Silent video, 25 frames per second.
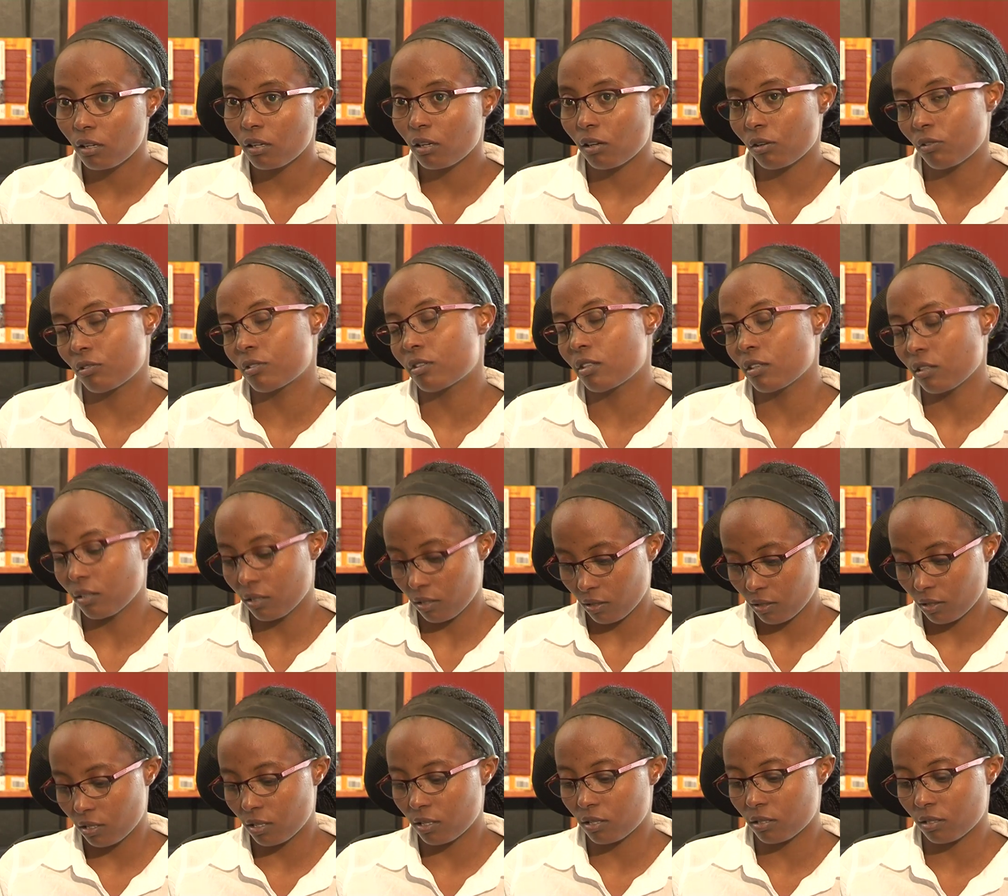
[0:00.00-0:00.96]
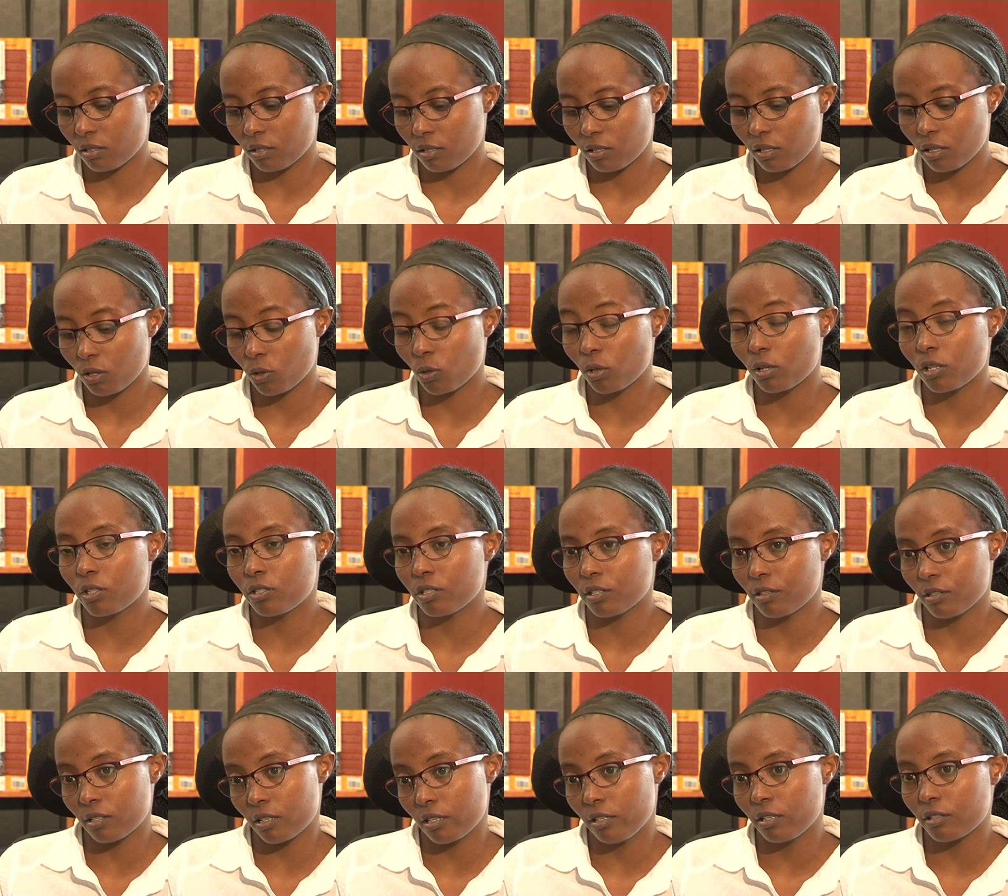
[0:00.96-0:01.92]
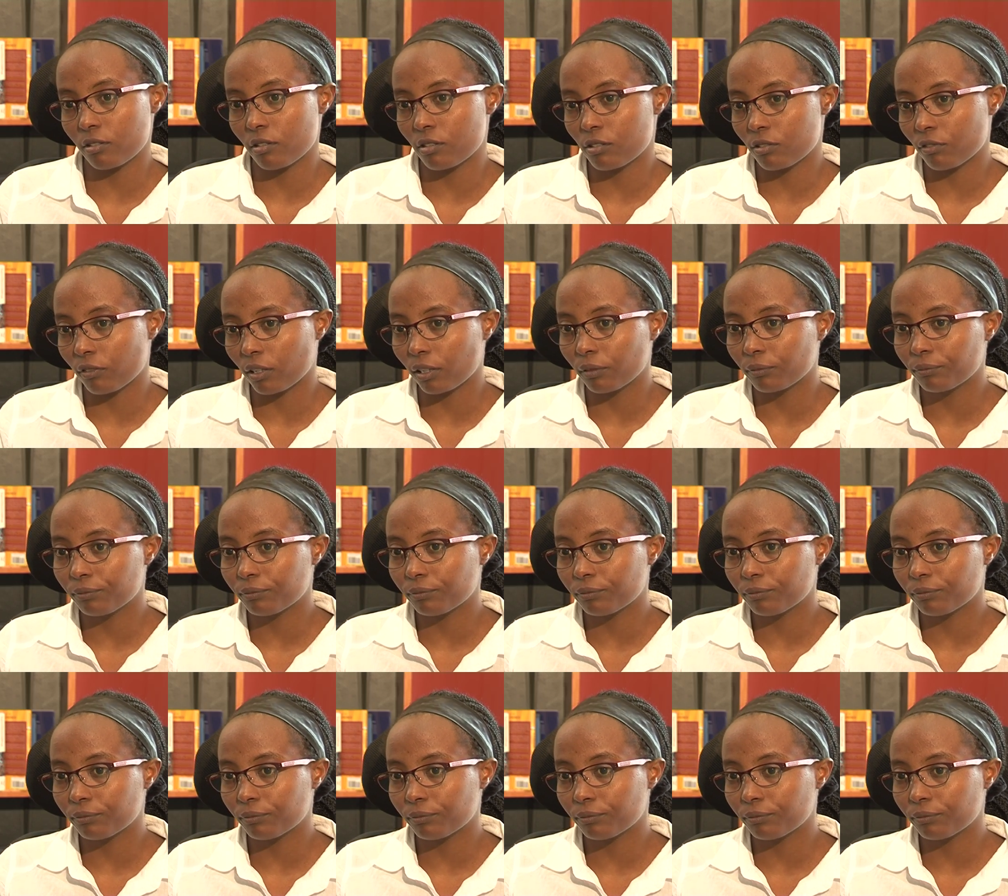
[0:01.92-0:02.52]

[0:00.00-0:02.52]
because there's knowledge and skill transfer.